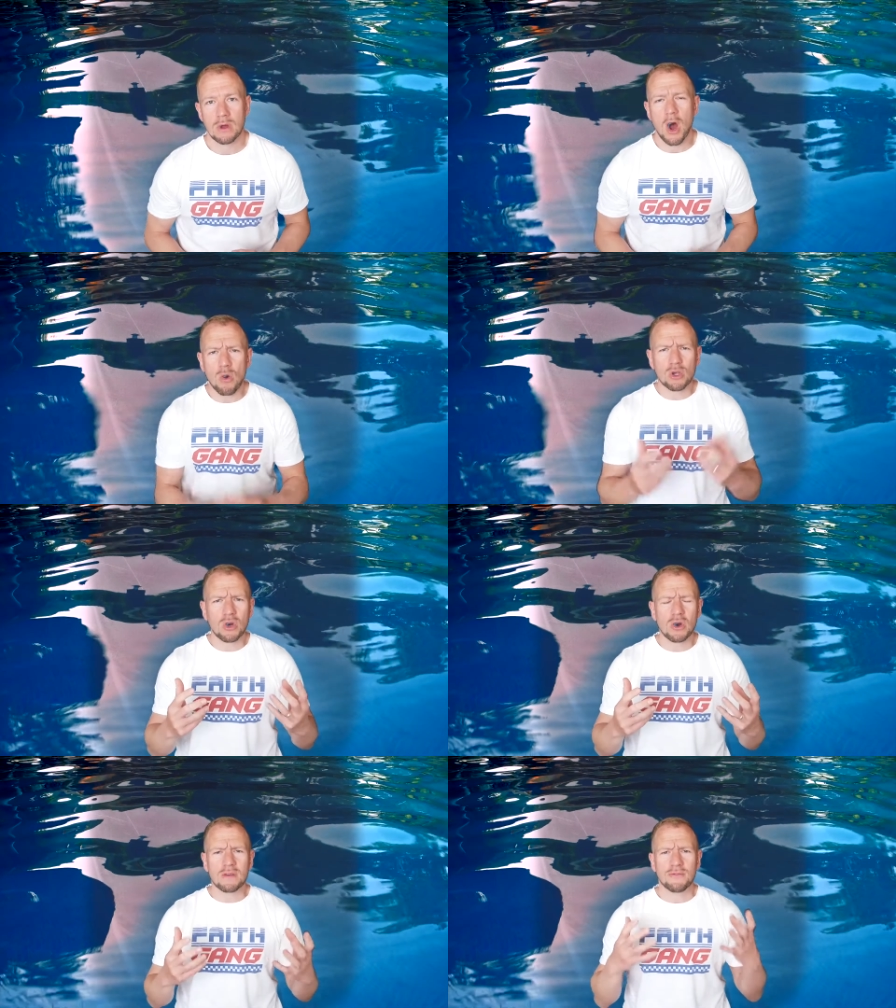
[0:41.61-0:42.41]
Oh
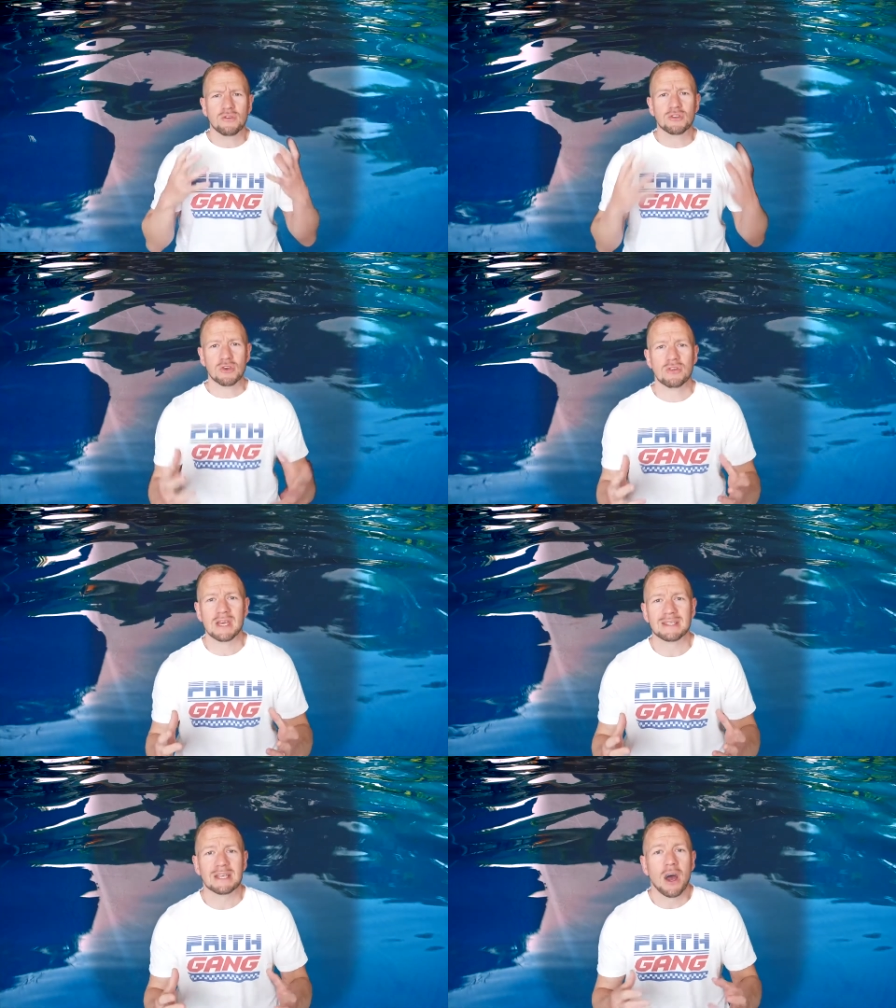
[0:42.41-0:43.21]
God, if you do
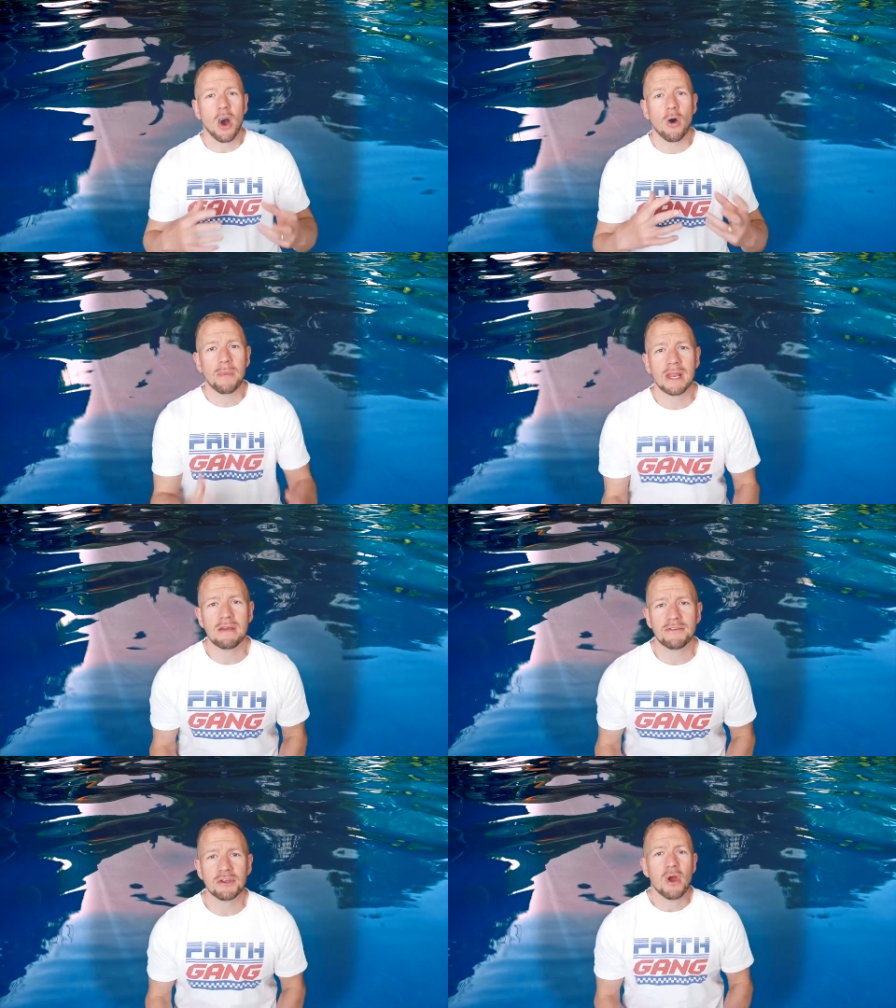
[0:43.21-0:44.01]
this, I'll
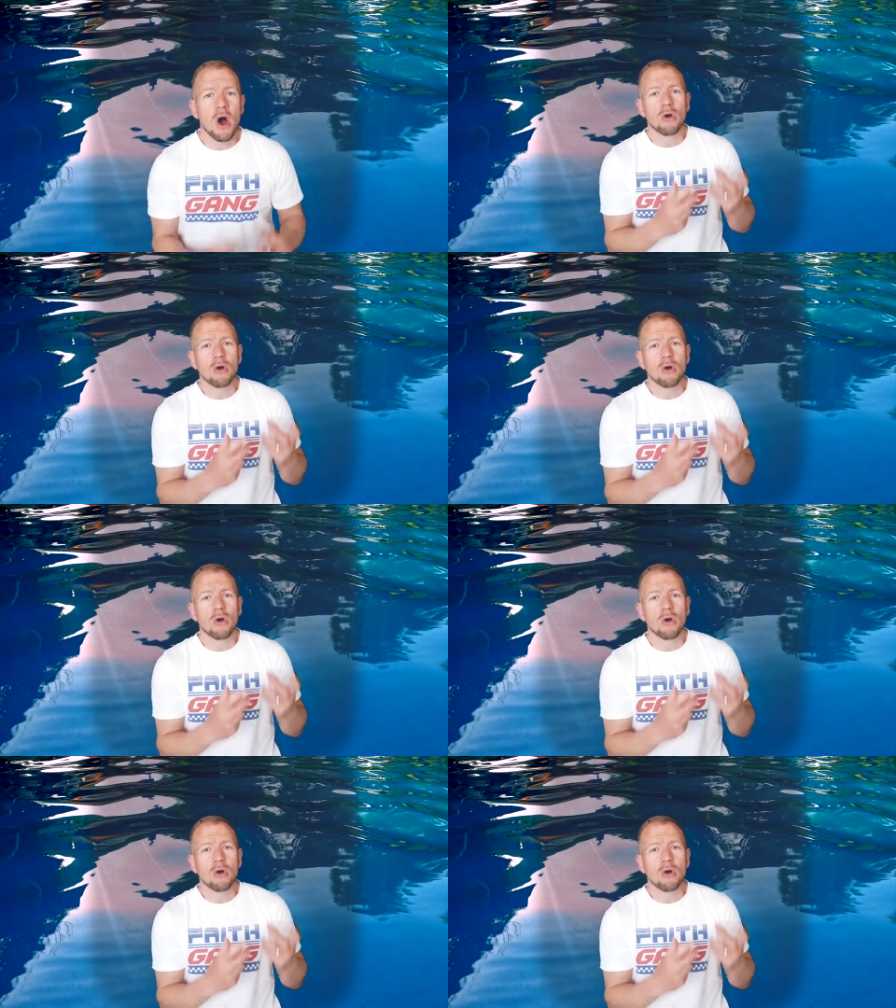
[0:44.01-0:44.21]
believe in you.